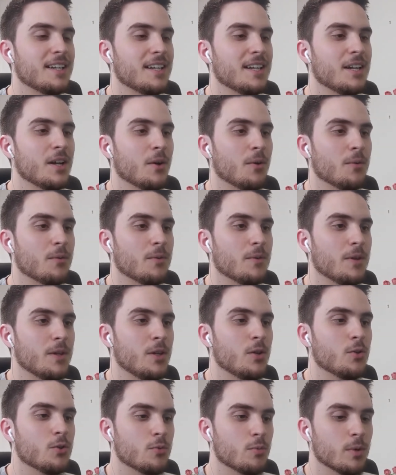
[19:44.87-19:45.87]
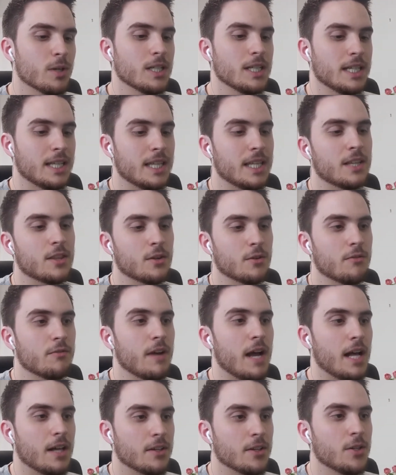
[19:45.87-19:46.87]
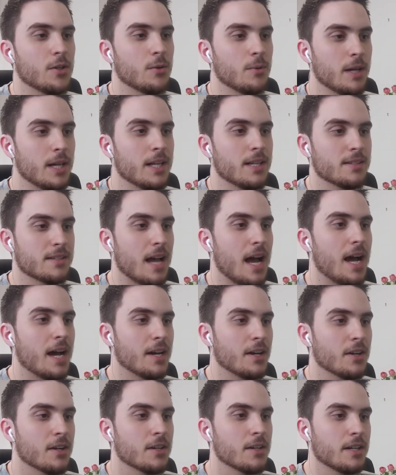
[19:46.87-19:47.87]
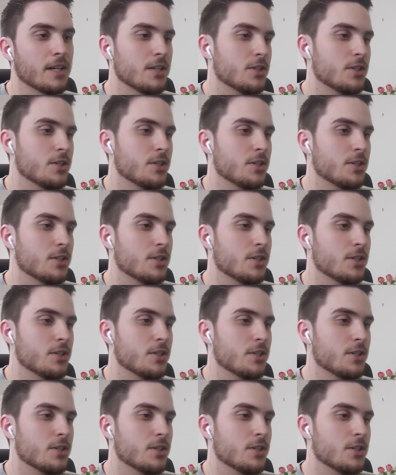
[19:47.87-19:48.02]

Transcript: you really think their value is higher.